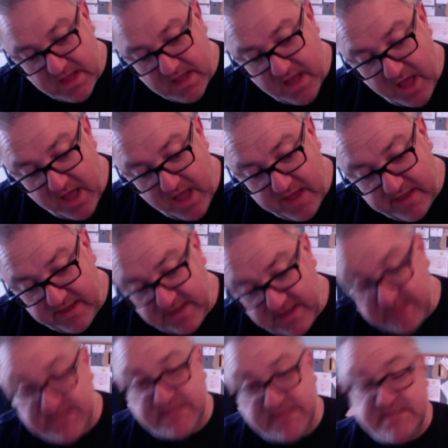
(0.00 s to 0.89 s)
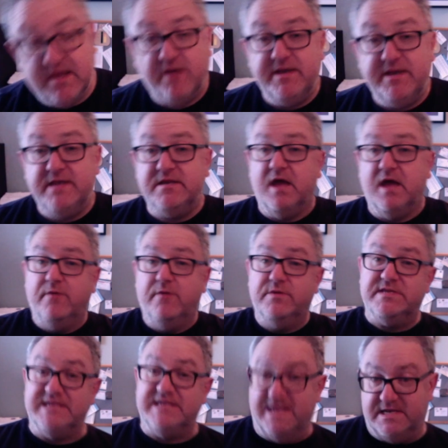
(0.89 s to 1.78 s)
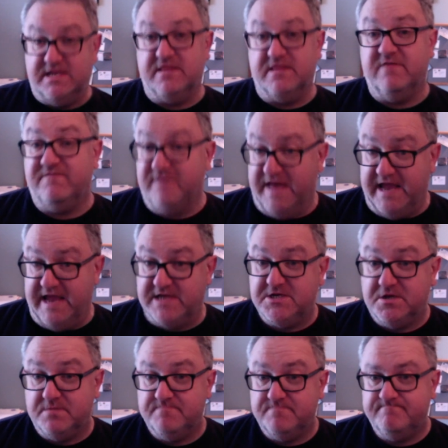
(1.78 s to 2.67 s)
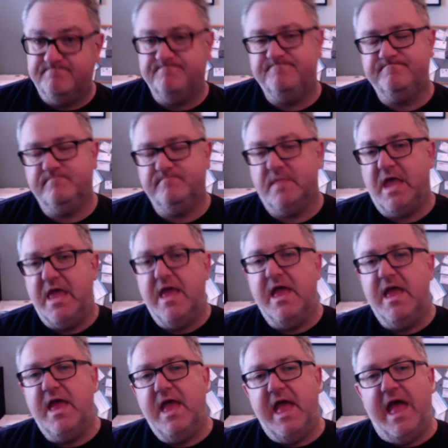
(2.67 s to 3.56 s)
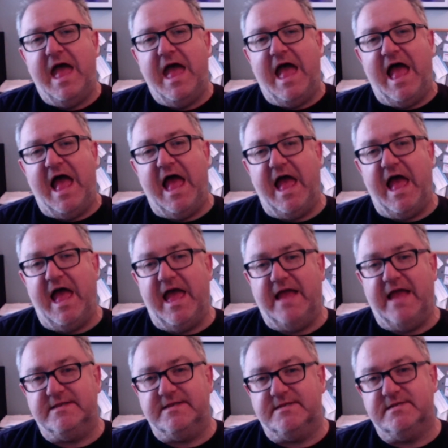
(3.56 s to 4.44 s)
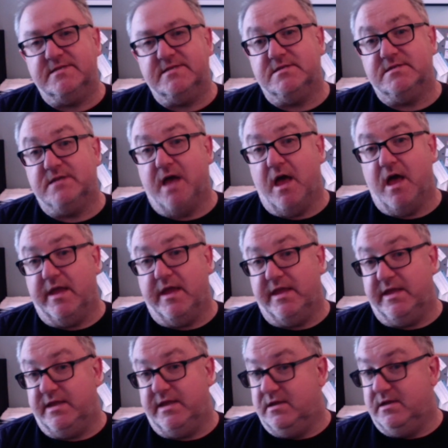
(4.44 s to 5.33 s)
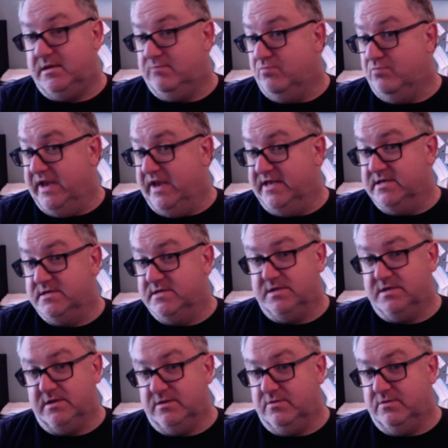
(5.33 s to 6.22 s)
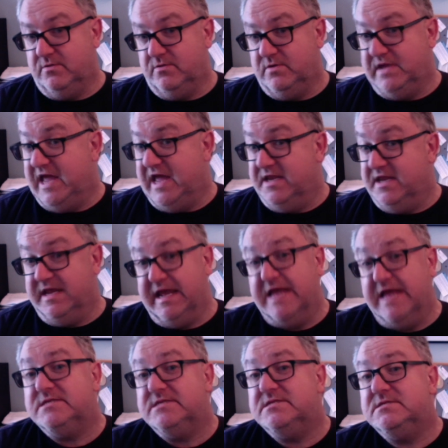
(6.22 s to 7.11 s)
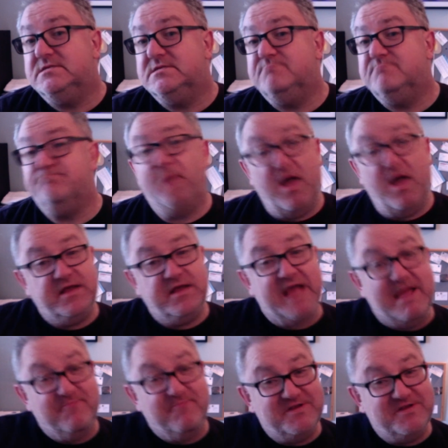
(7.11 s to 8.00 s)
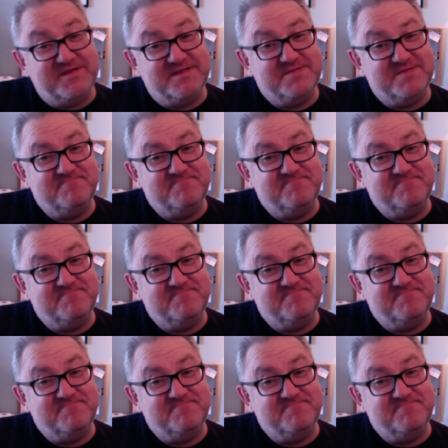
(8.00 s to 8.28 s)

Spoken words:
I decided I would see it in the flesh. And I went to, can you guess, Park Cameras.